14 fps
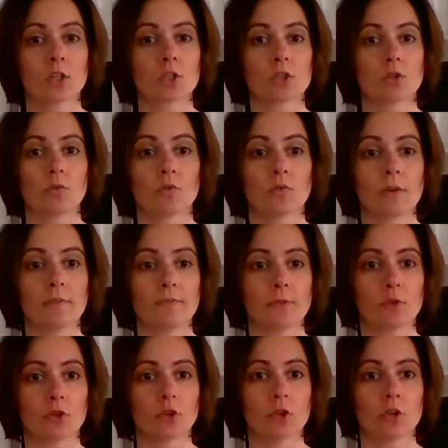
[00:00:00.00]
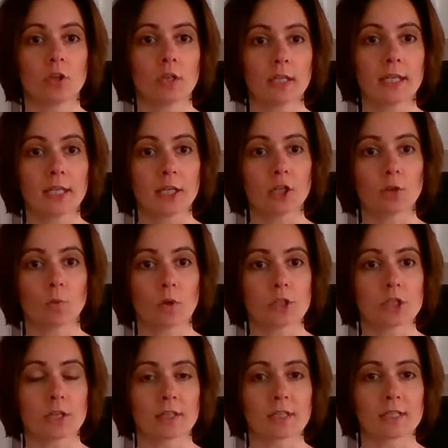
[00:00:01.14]
So if you're here
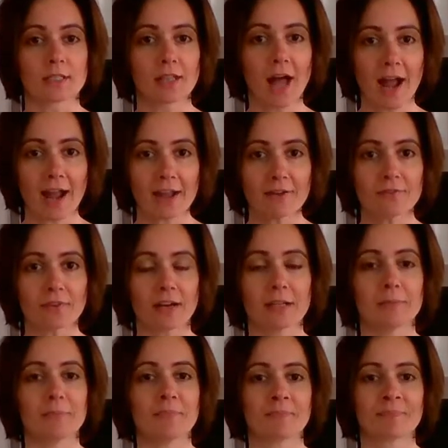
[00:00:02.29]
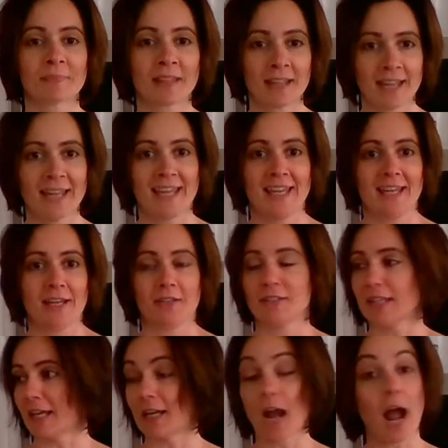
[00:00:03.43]
watching this live, I'm
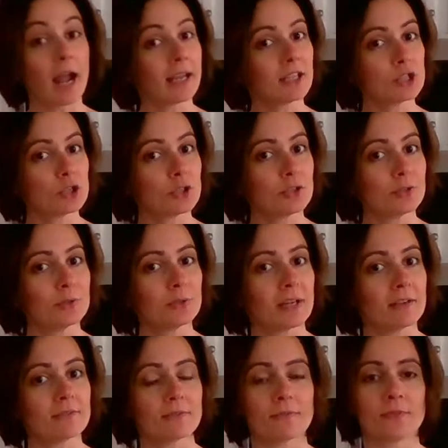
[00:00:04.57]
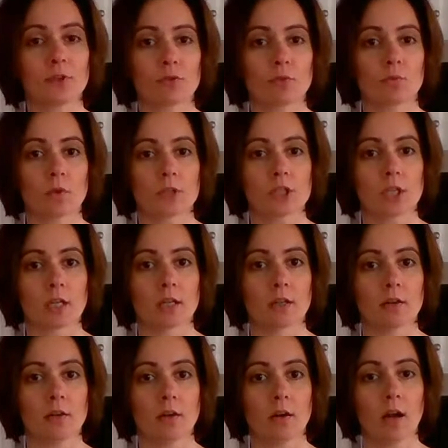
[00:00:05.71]
saying hi to you. If you're watching
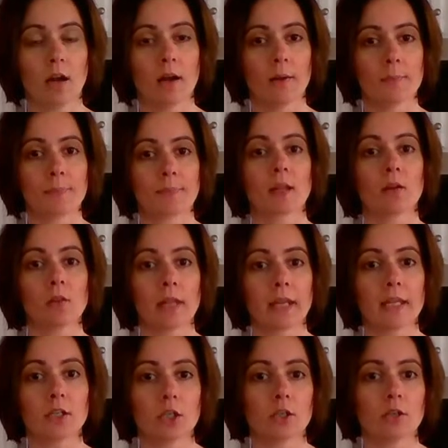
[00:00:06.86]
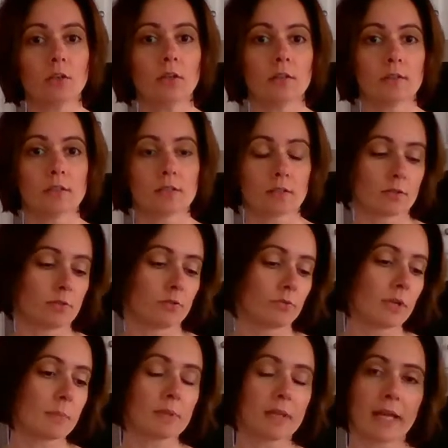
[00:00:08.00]
later as a
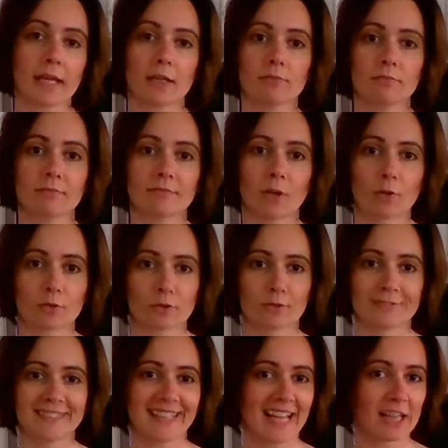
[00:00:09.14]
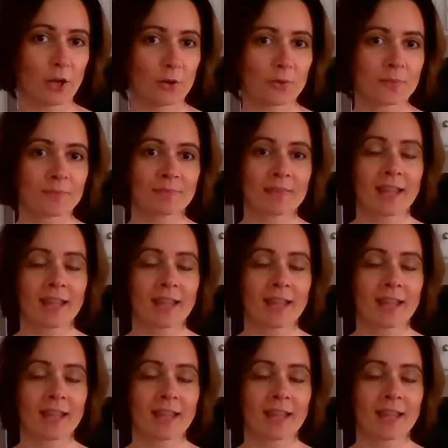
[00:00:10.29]
replay, also hello.